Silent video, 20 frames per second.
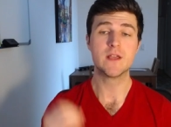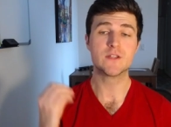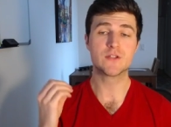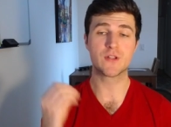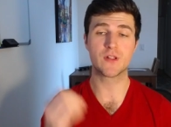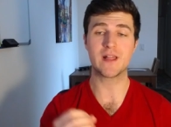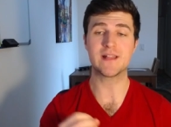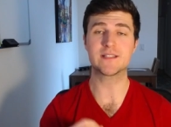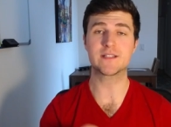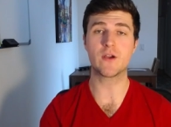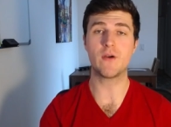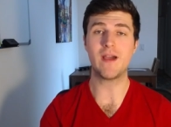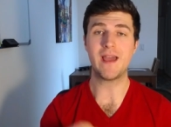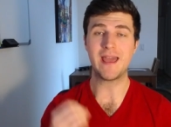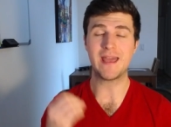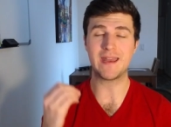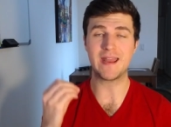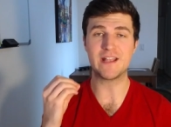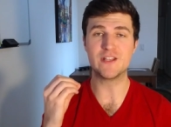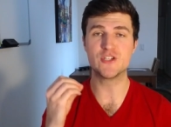So let's go
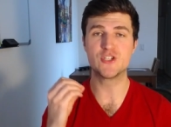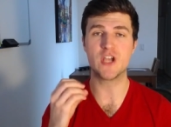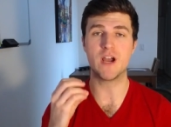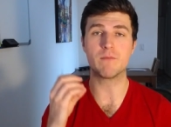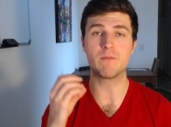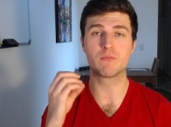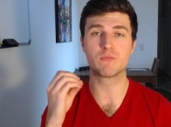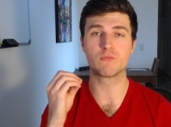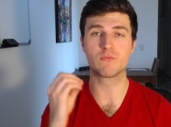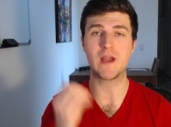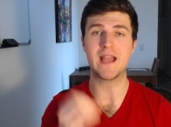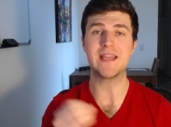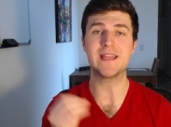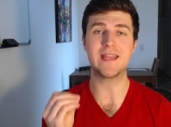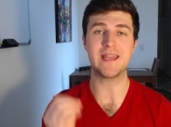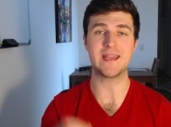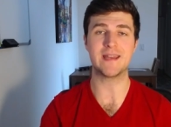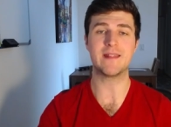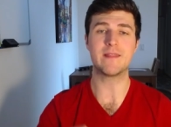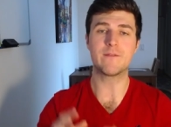ahead and jump right
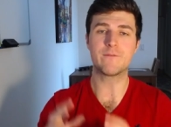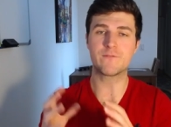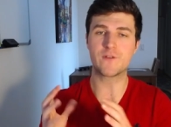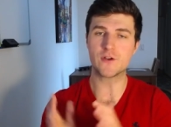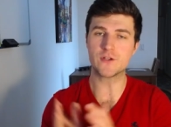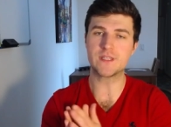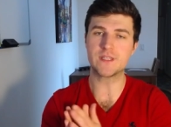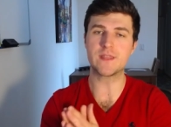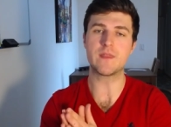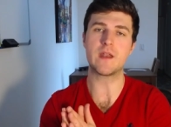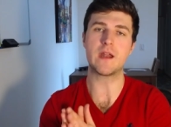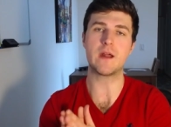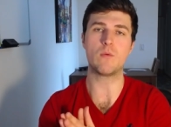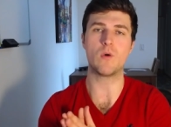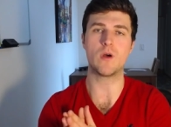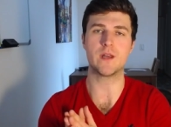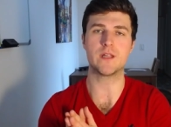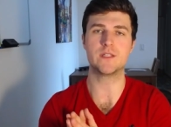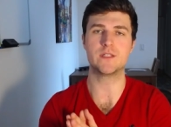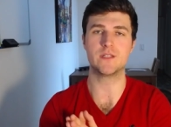in. And the first thing that I
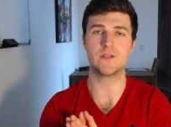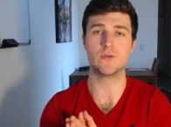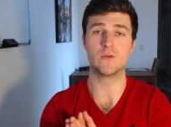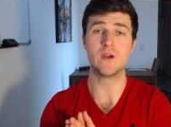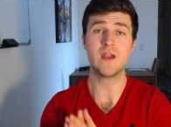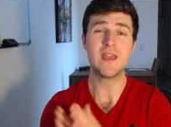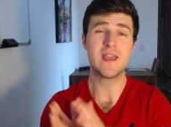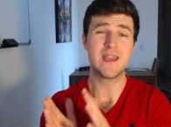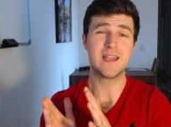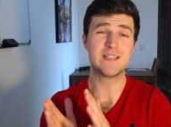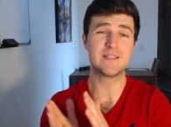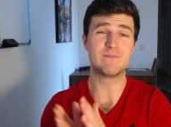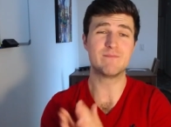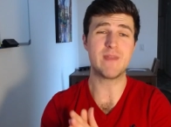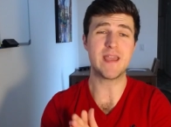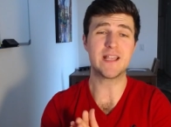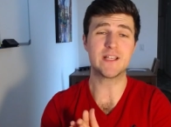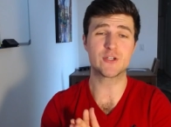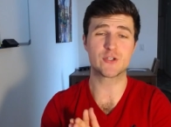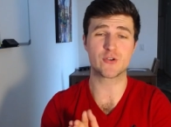want to do is
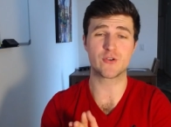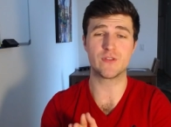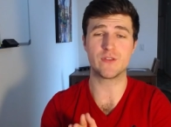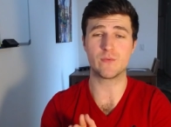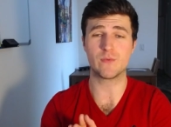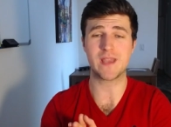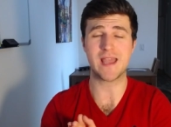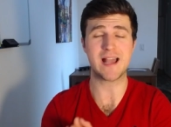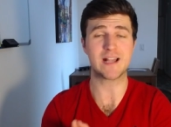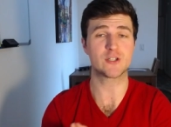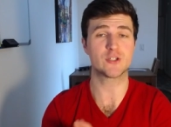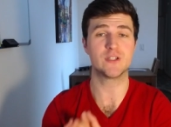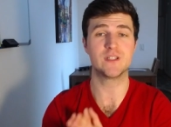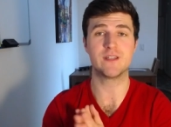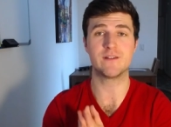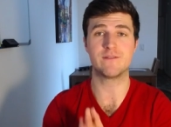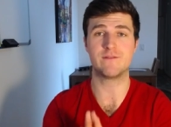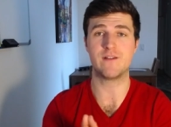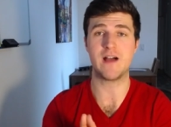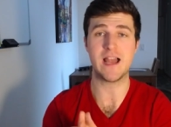make sure that we actually
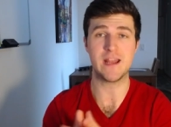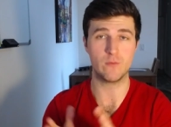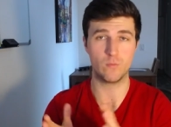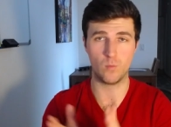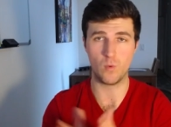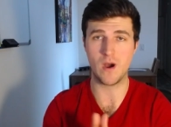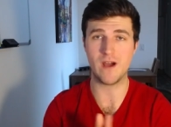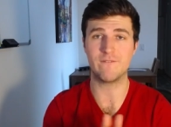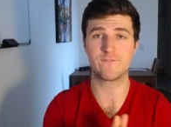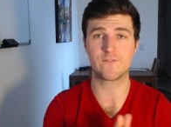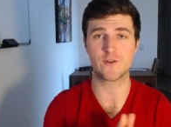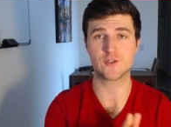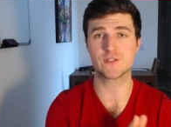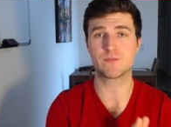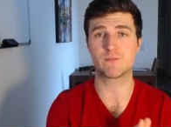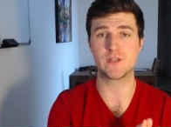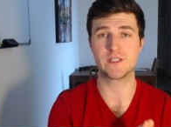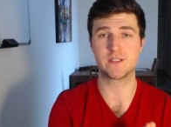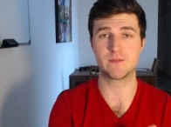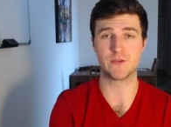define what
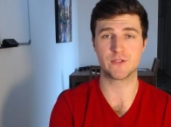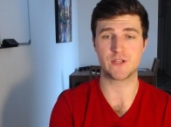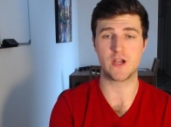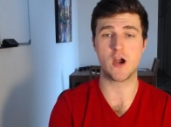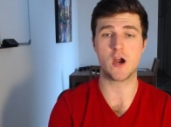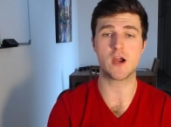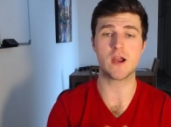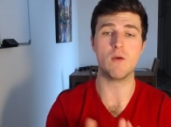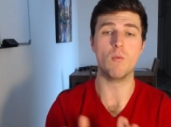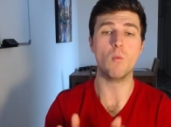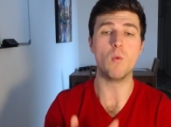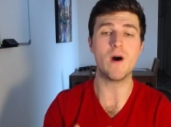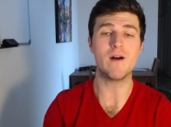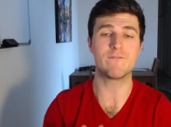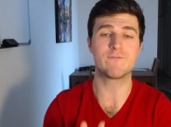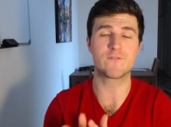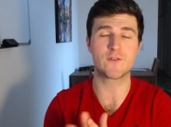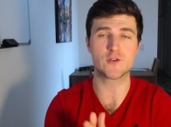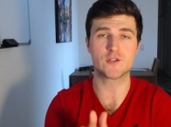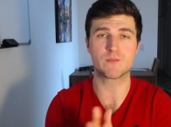first principles are and
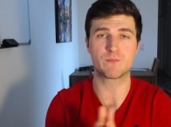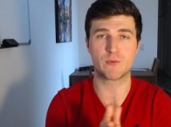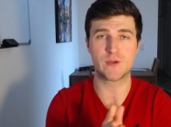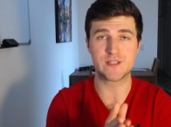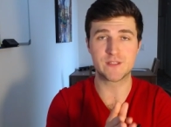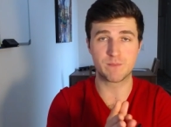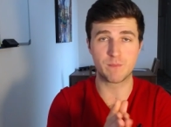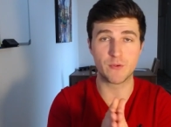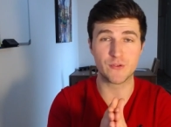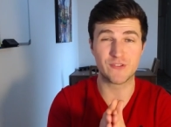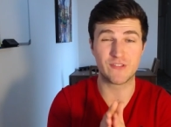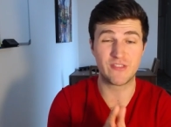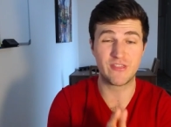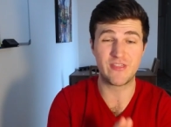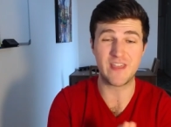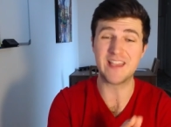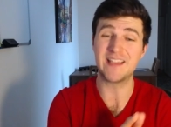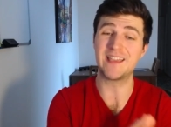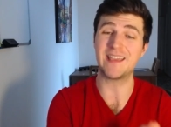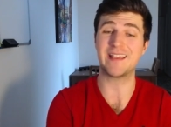what first principles
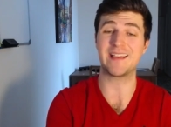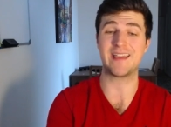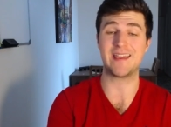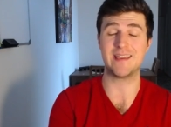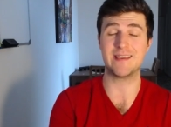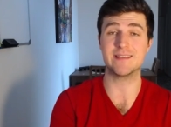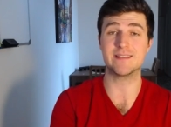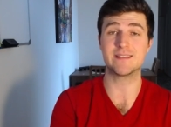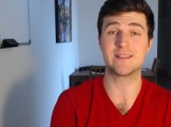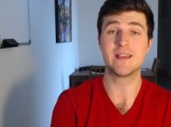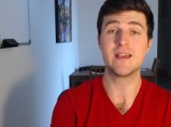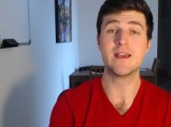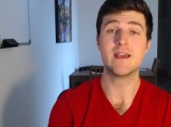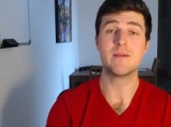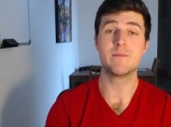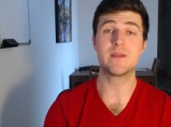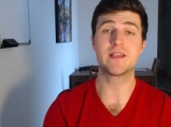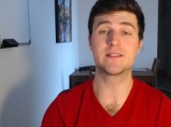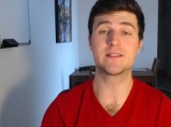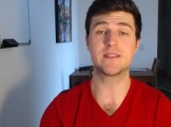thinking is,
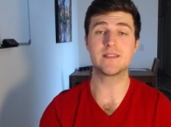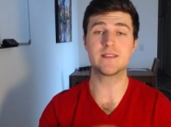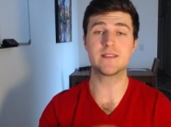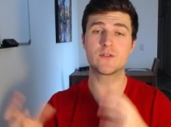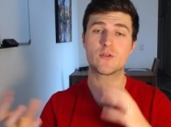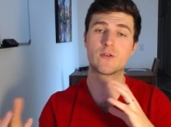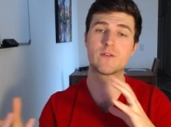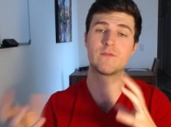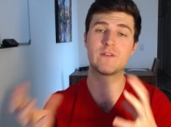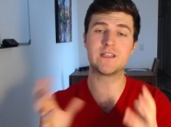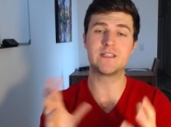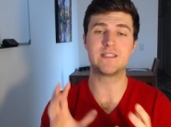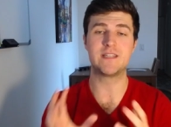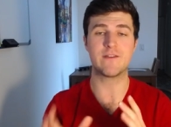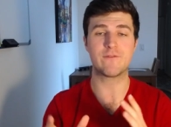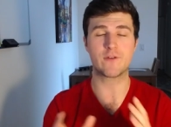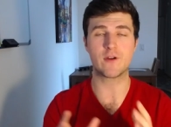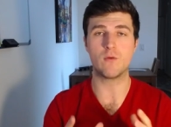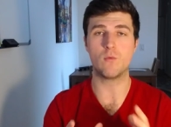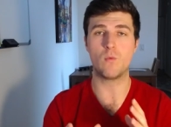because this is sort of a
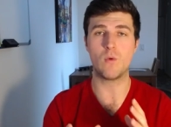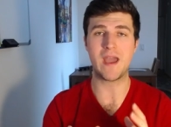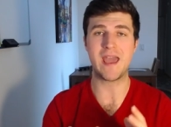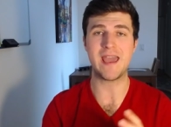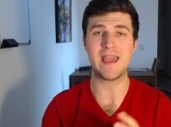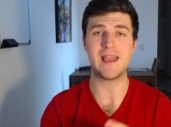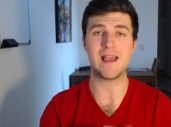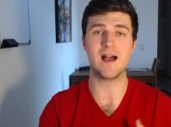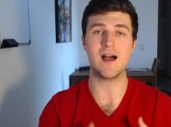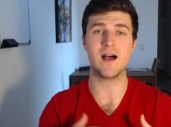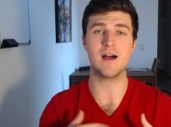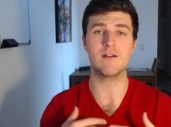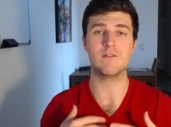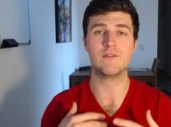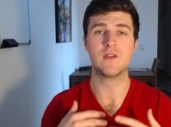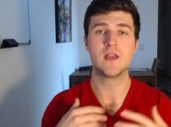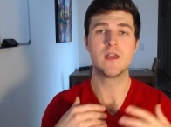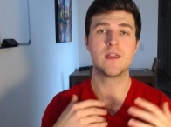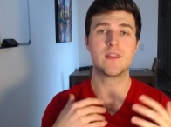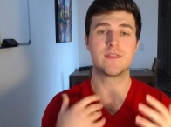different way
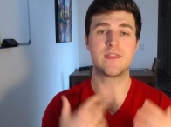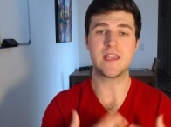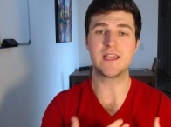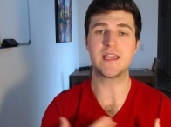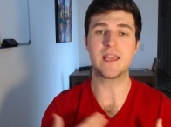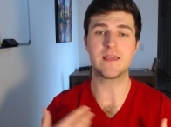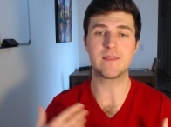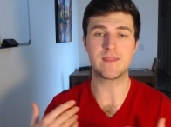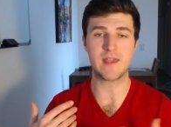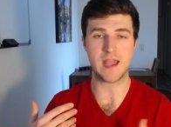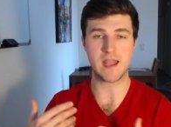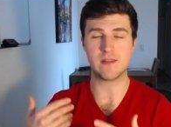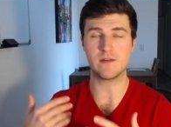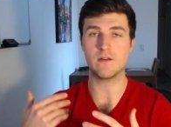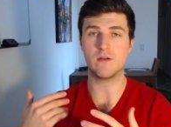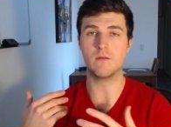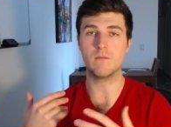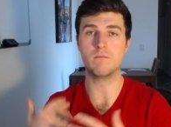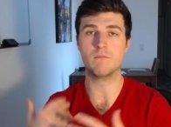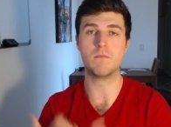of thinking
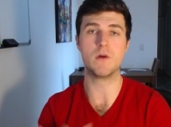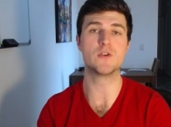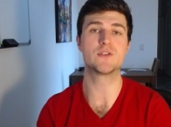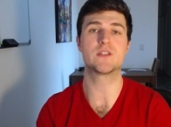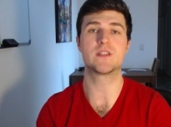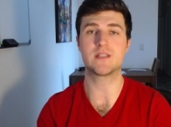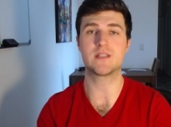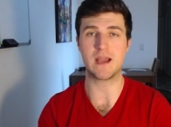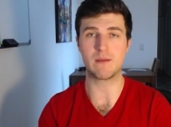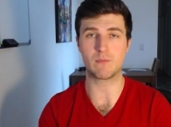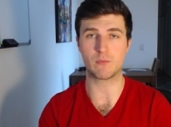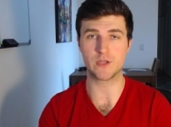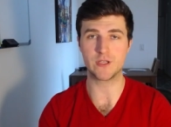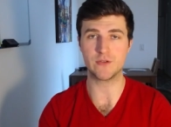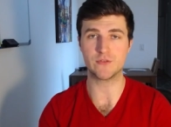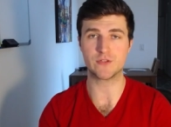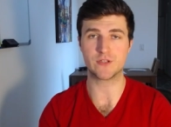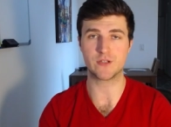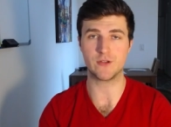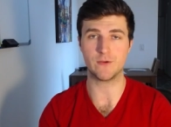than most of the time we're
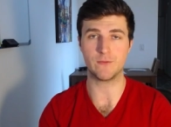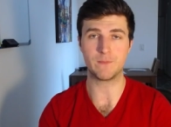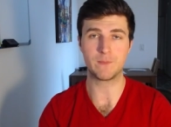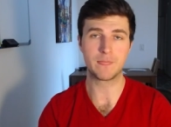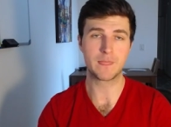used to.